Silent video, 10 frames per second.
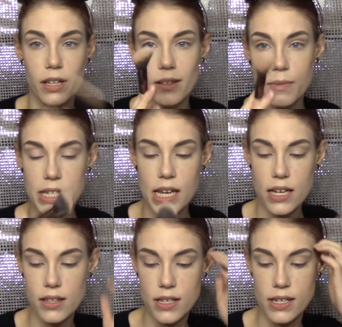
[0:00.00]
And I'm going to
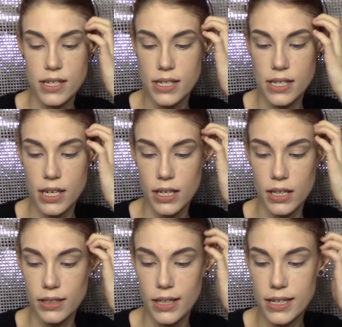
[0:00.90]
take this
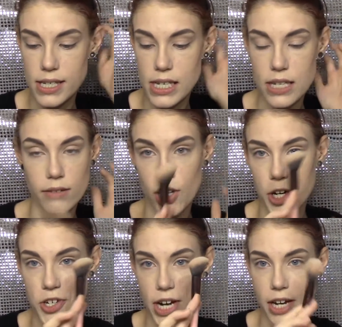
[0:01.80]
Luxie
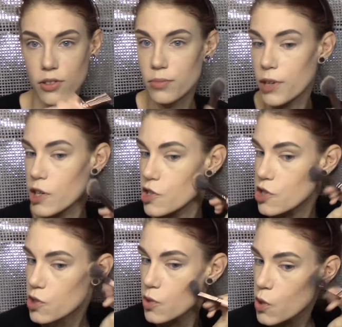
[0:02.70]
large angled
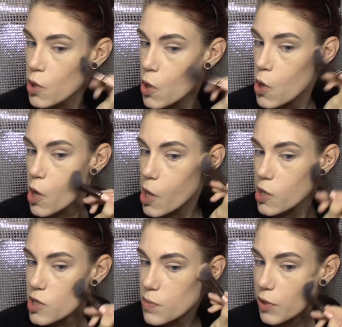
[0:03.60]
brush and
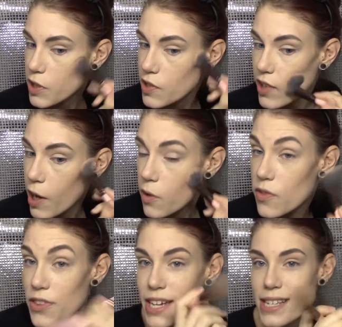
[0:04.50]
just blend this
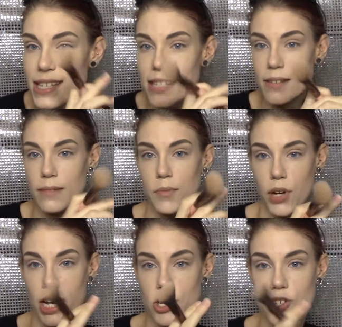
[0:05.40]
out. This
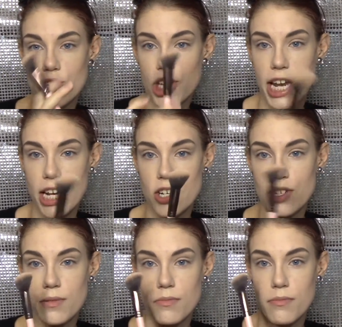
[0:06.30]
brush
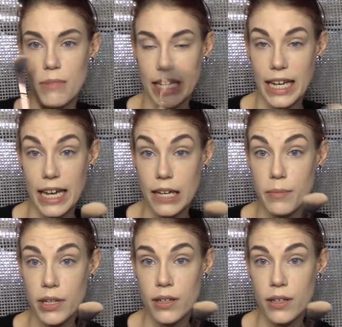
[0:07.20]
changed my game.